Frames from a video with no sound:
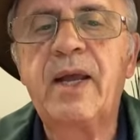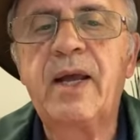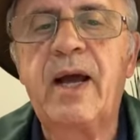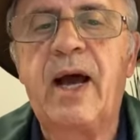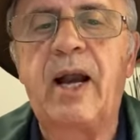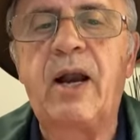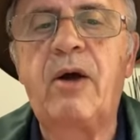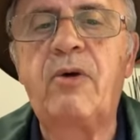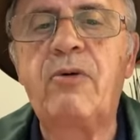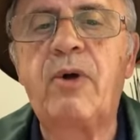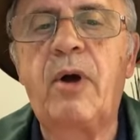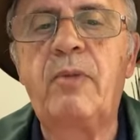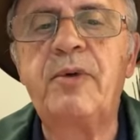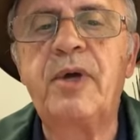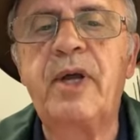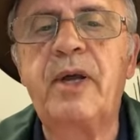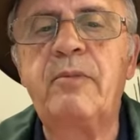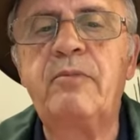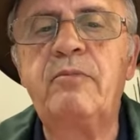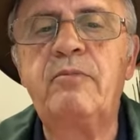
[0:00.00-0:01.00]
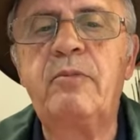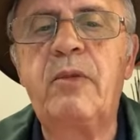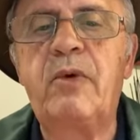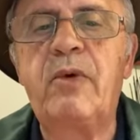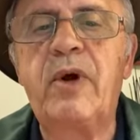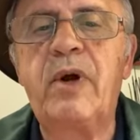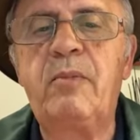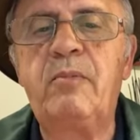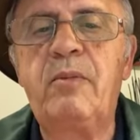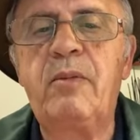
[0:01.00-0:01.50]
Hello, Robbie and
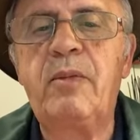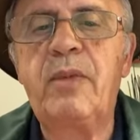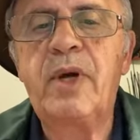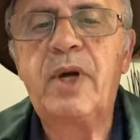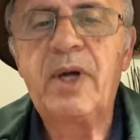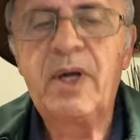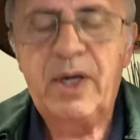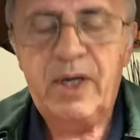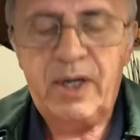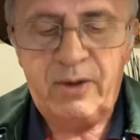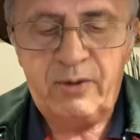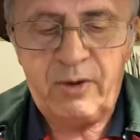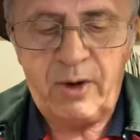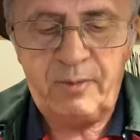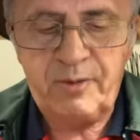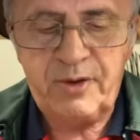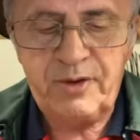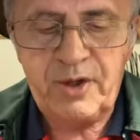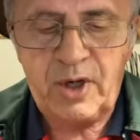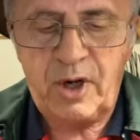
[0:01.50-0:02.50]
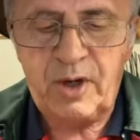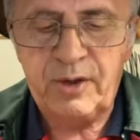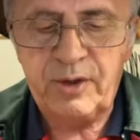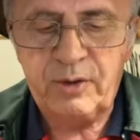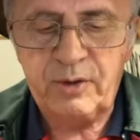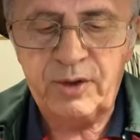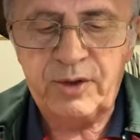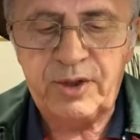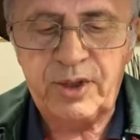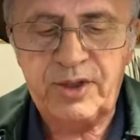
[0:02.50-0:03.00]
Mar Robbie John.
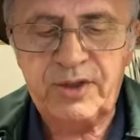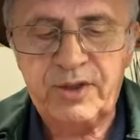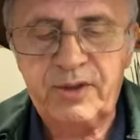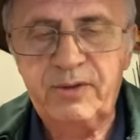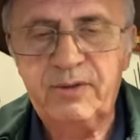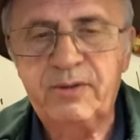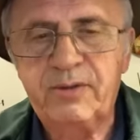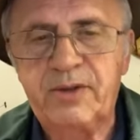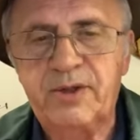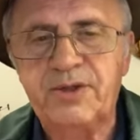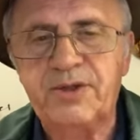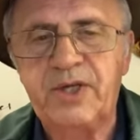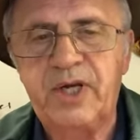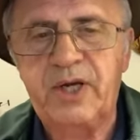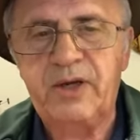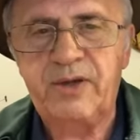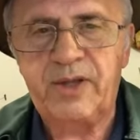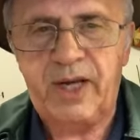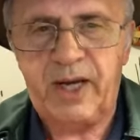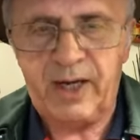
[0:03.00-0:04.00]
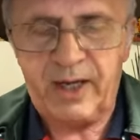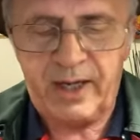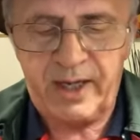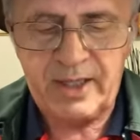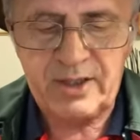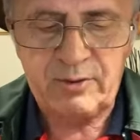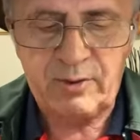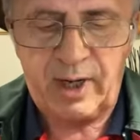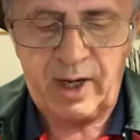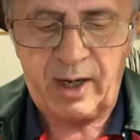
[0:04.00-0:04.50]
Good to to see you there
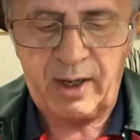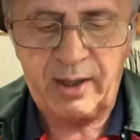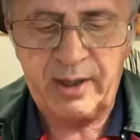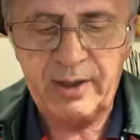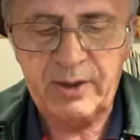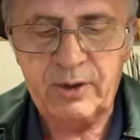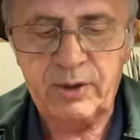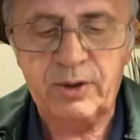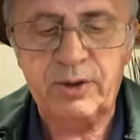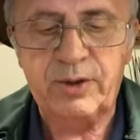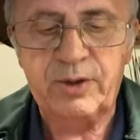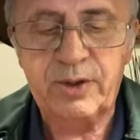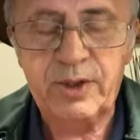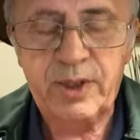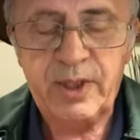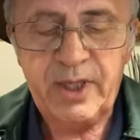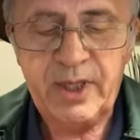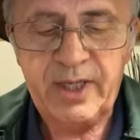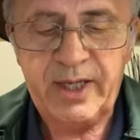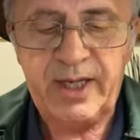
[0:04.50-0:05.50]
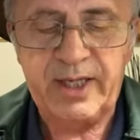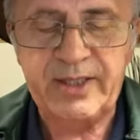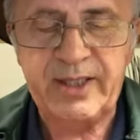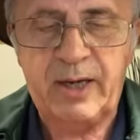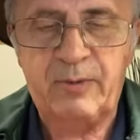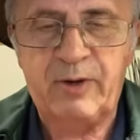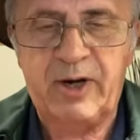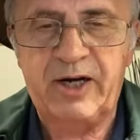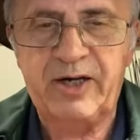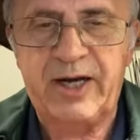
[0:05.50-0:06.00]
as well. Good that
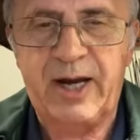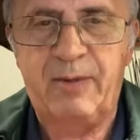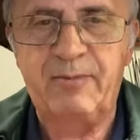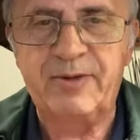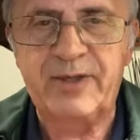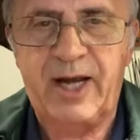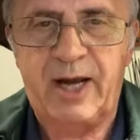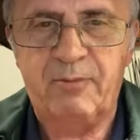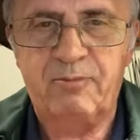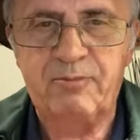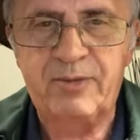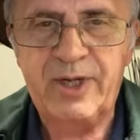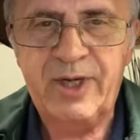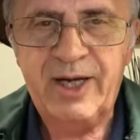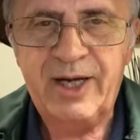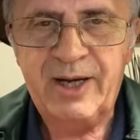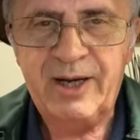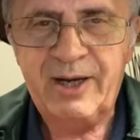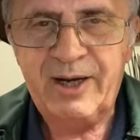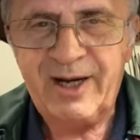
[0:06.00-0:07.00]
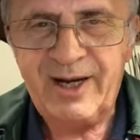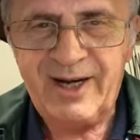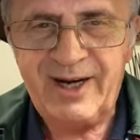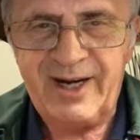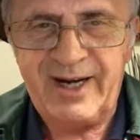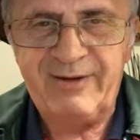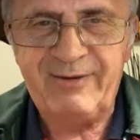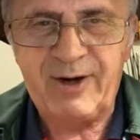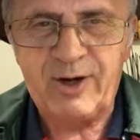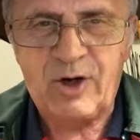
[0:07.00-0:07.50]
someone comes up.
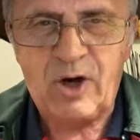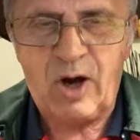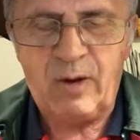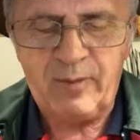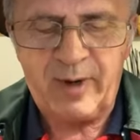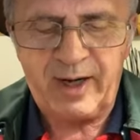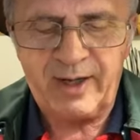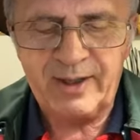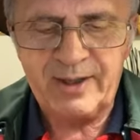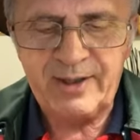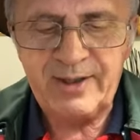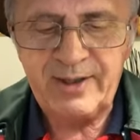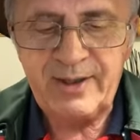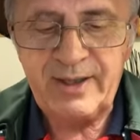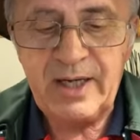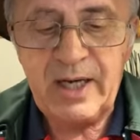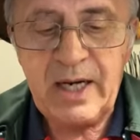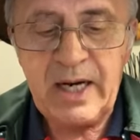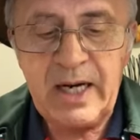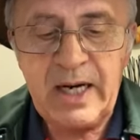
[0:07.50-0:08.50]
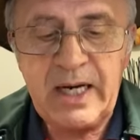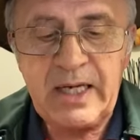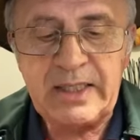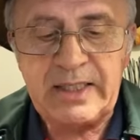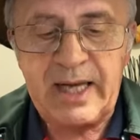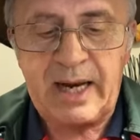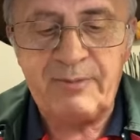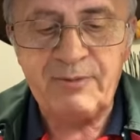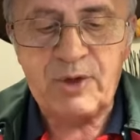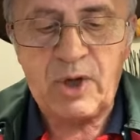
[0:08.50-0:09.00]
Leave a comment.
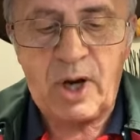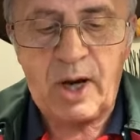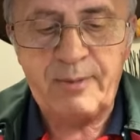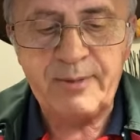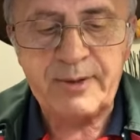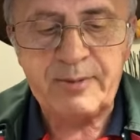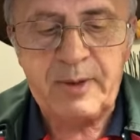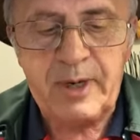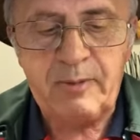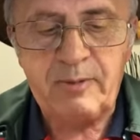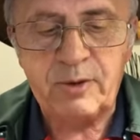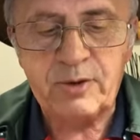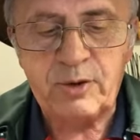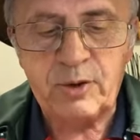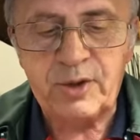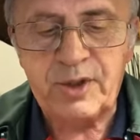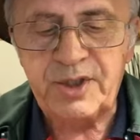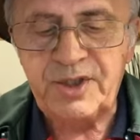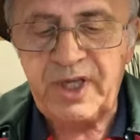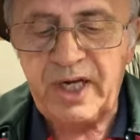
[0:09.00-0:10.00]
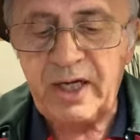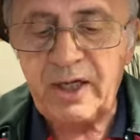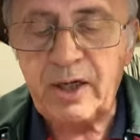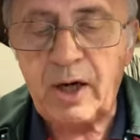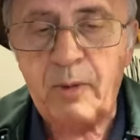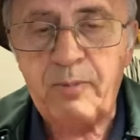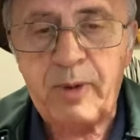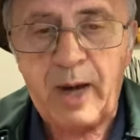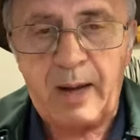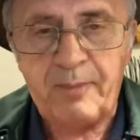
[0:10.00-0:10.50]
Sometimes people took
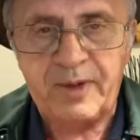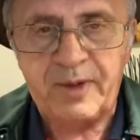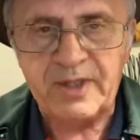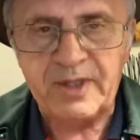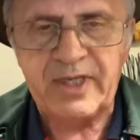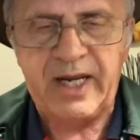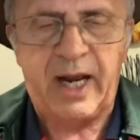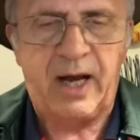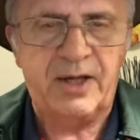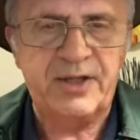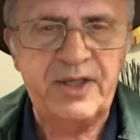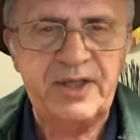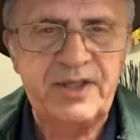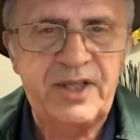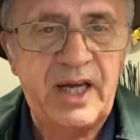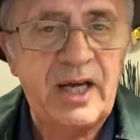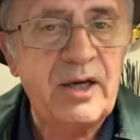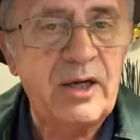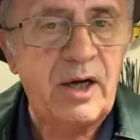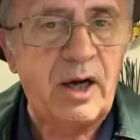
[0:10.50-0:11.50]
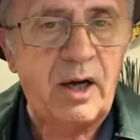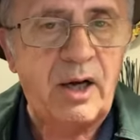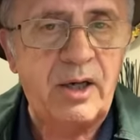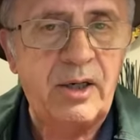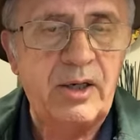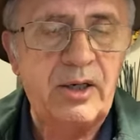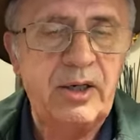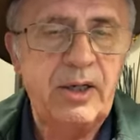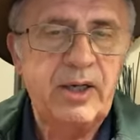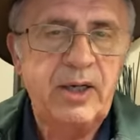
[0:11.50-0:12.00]
dingo puppies. Now, the
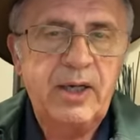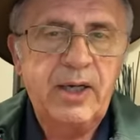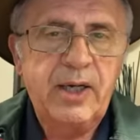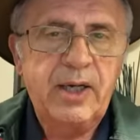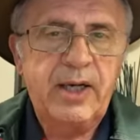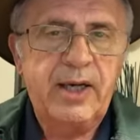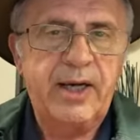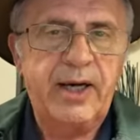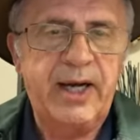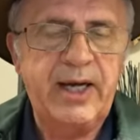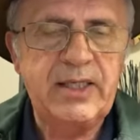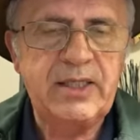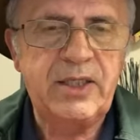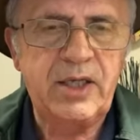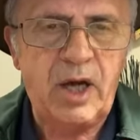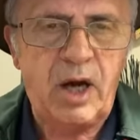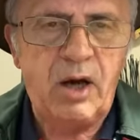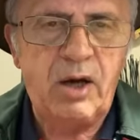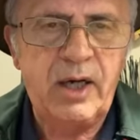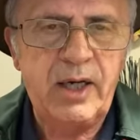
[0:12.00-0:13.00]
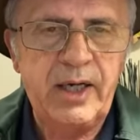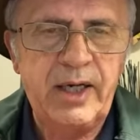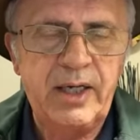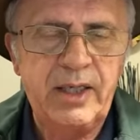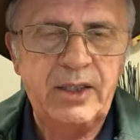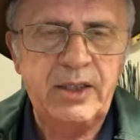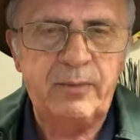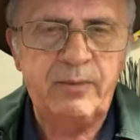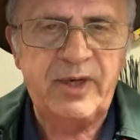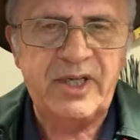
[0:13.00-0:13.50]
dingo is the
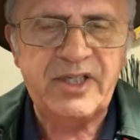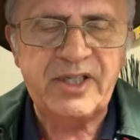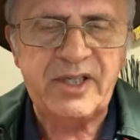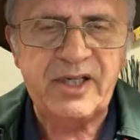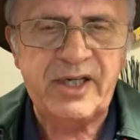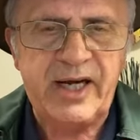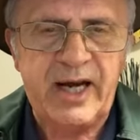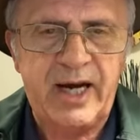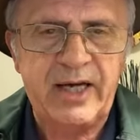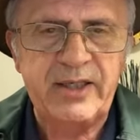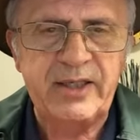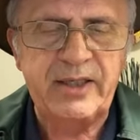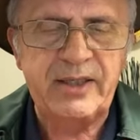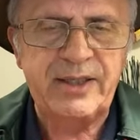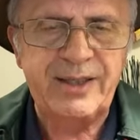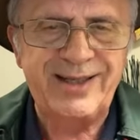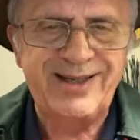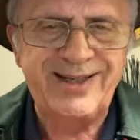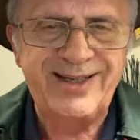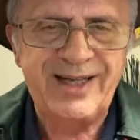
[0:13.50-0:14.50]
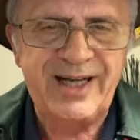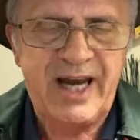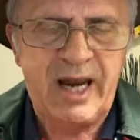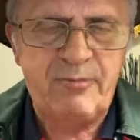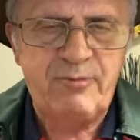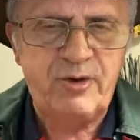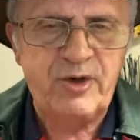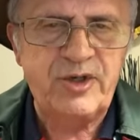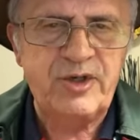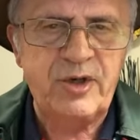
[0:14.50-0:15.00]
only domesticated
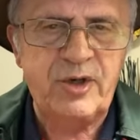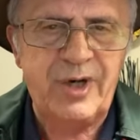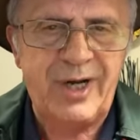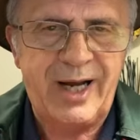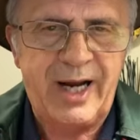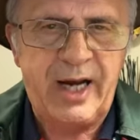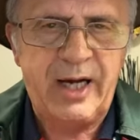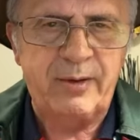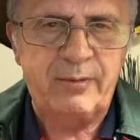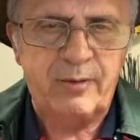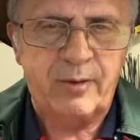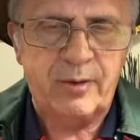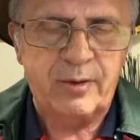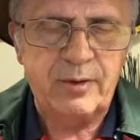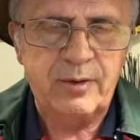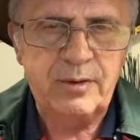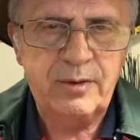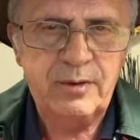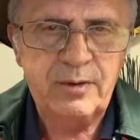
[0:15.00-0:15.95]
Aboriginal animal,